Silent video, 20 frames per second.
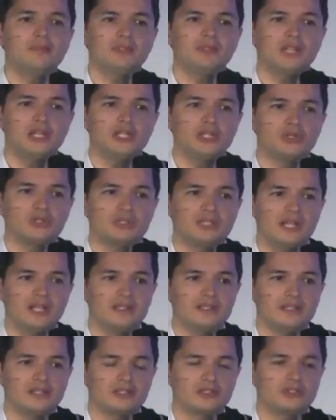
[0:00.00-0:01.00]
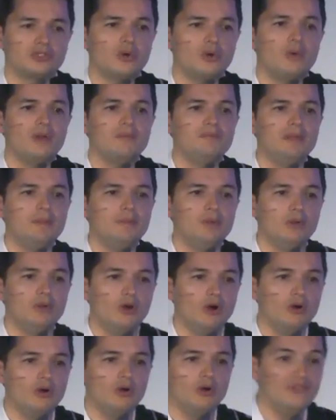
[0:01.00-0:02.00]
interpretation centers. So when
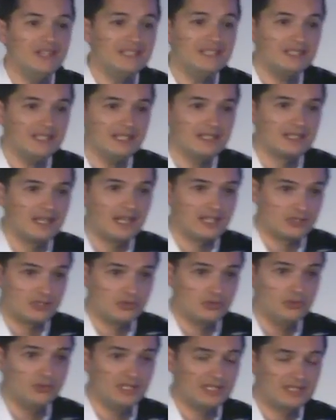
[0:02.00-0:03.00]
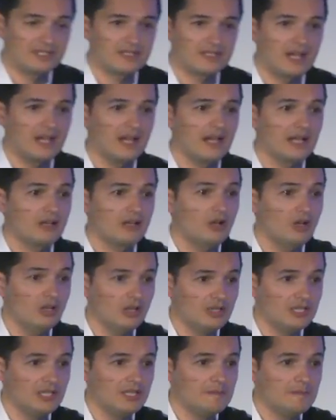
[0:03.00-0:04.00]
people go visit as tourists a
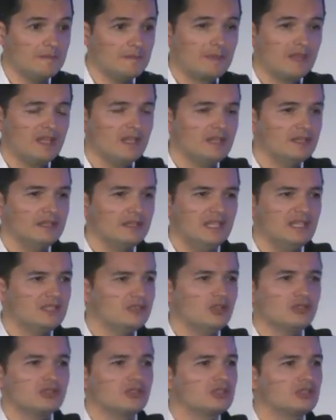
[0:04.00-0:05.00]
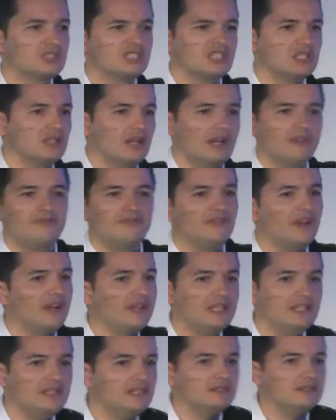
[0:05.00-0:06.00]
colony, it's not a
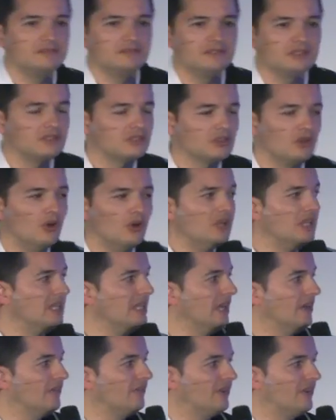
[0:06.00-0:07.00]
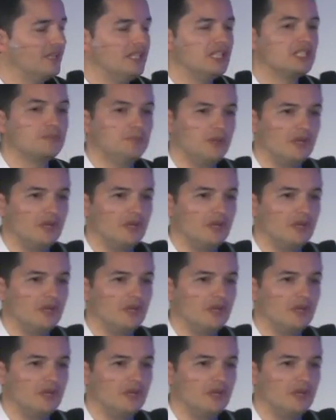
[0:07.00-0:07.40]
funny, only a fun